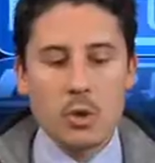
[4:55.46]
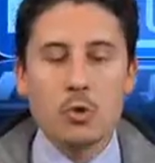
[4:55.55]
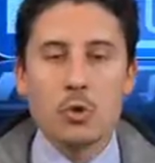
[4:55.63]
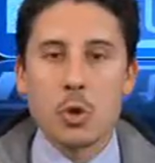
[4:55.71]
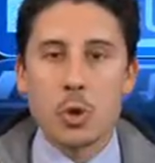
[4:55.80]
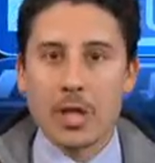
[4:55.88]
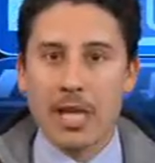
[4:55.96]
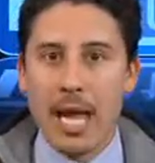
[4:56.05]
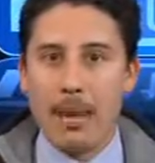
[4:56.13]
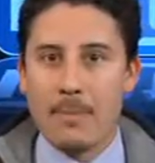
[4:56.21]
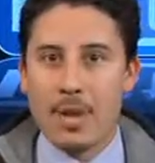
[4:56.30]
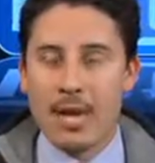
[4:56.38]
to your
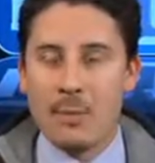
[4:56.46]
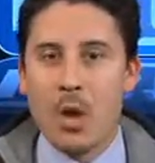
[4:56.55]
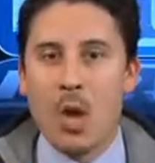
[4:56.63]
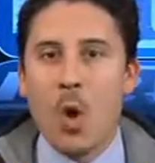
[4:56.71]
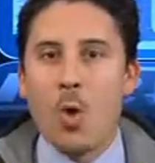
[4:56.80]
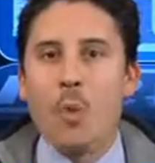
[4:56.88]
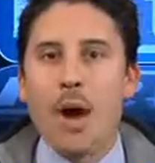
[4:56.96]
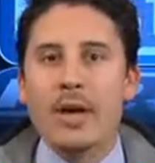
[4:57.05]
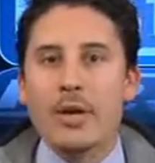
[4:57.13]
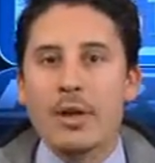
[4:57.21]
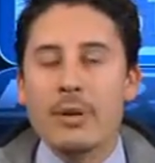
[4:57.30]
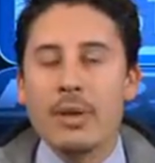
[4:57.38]
campaign.
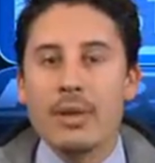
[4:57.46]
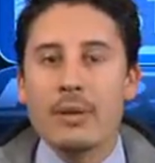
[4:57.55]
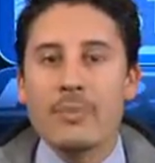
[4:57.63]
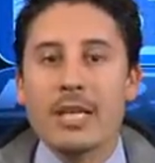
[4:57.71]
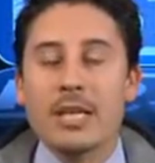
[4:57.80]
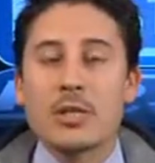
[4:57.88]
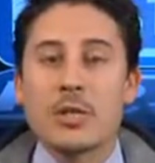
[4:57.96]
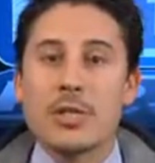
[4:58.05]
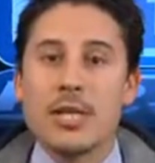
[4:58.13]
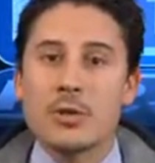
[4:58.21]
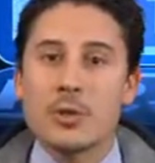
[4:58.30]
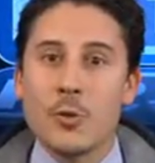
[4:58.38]
Why credibility? Because
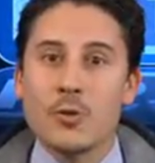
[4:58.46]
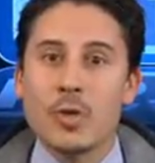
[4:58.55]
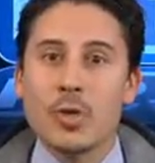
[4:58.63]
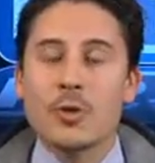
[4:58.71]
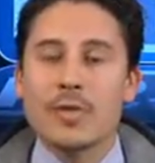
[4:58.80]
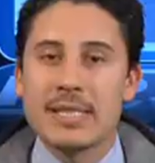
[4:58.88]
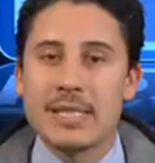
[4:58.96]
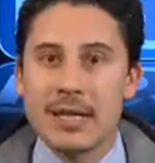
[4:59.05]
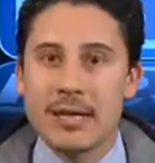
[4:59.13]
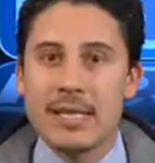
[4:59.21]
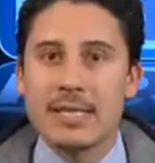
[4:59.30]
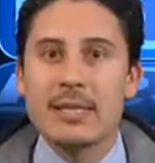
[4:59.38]
it shows that you're
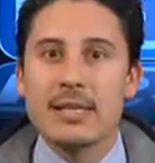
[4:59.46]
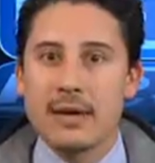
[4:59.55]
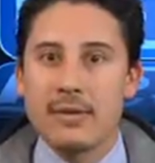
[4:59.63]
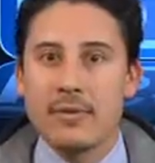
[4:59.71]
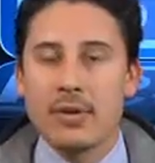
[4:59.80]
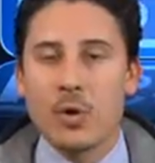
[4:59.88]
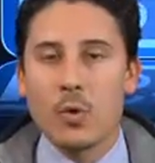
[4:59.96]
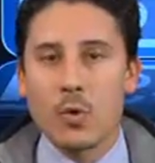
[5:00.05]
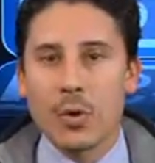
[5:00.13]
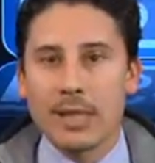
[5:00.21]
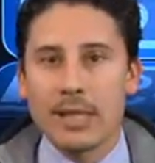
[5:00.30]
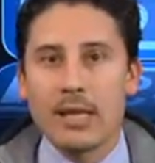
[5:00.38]
serious enough, that you're
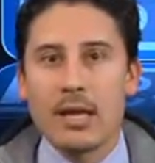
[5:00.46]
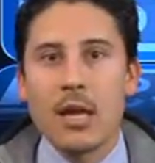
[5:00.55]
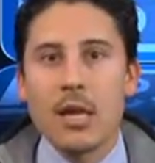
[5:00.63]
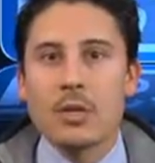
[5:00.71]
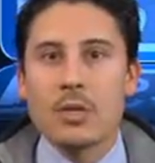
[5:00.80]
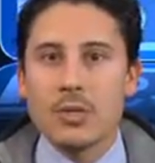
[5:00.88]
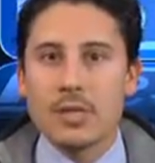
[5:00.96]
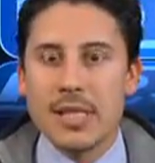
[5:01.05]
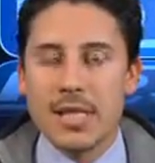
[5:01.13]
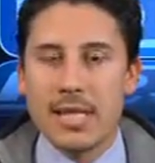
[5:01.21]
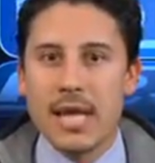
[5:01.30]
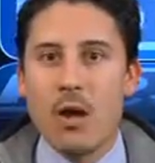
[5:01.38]
willing to
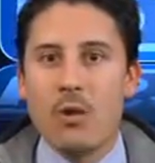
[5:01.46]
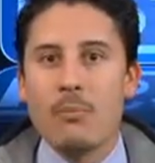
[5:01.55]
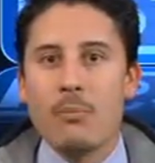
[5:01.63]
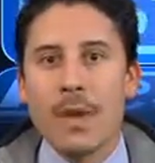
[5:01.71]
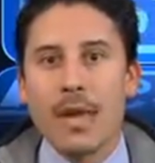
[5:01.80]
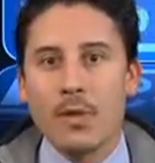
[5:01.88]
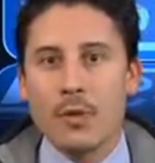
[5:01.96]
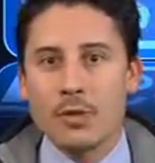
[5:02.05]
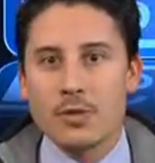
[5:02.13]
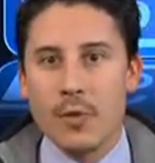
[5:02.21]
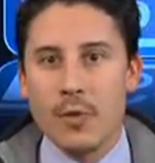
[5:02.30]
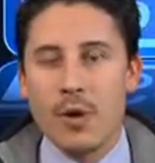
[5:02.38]
sit down, make
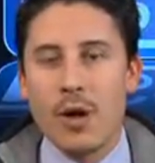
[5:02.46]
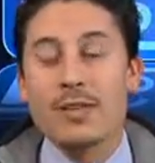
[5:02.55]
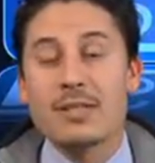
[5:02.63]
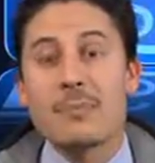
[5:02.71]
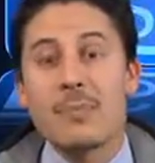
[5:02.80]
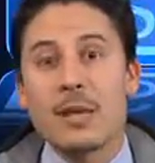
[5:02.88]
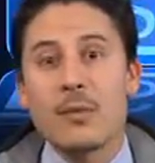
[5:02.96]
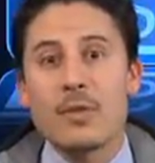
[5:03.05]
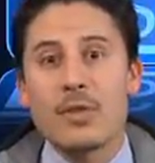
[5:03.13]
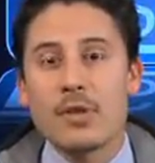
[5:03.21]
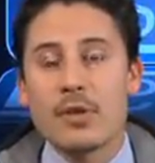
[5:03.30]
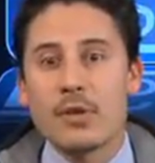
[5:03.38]
those phone calls, meet
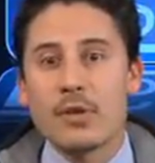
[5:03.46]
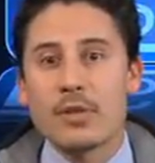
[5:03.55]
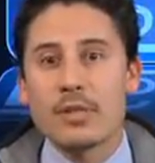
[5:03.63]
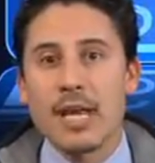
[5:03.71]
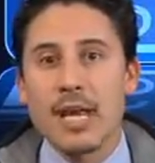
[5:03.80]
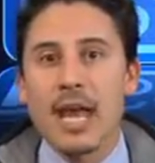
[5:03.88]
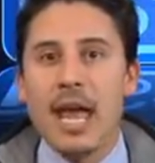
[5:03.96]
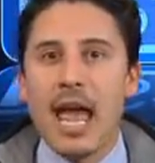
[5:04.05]
with the donors,